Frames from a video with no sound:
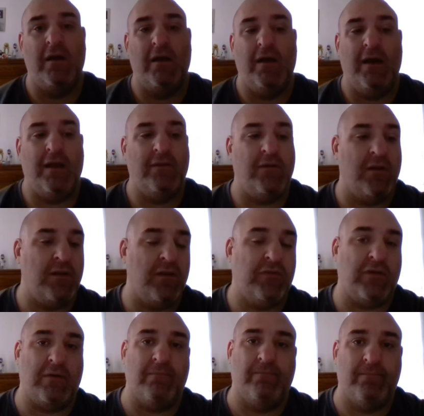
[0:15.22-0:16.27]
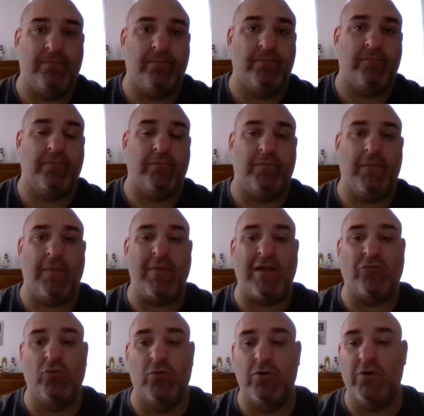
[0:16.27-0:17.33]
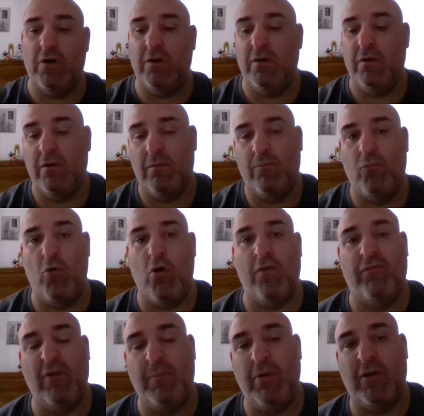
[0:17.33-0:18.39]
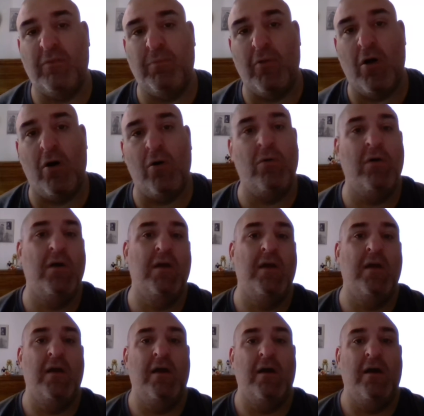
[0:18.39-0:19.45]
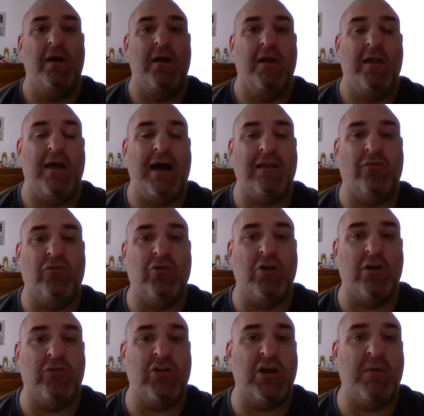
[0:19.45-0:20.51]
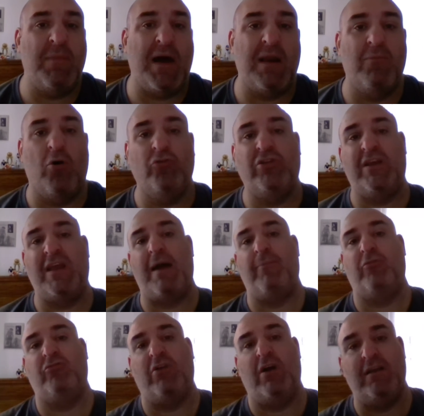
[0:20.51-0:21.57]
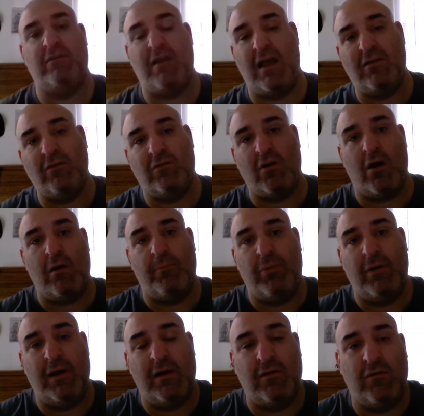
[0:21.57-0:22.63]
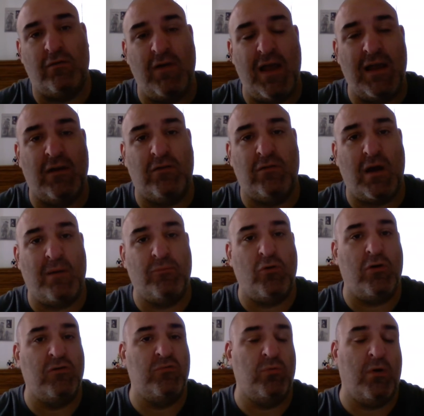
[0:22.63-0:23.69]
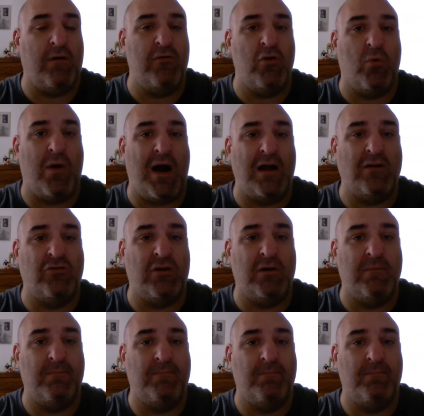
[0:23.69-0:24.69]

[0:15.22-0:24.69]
And listen, I'm not doing good. More free picks below. That's the good thing about a multi-capper site. 10-star picks, Vegas top dogs, wherever you're watching.